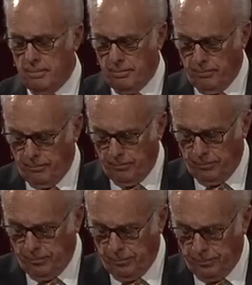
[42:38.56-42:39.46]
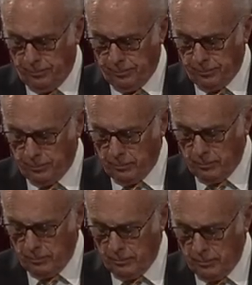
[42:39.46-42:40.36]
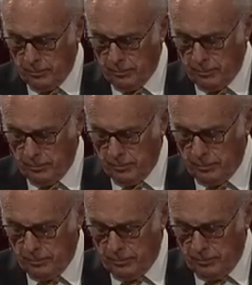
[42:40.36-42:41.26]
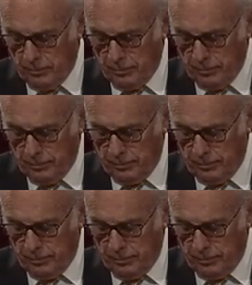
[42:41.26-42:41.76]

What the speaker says: Nothing is said.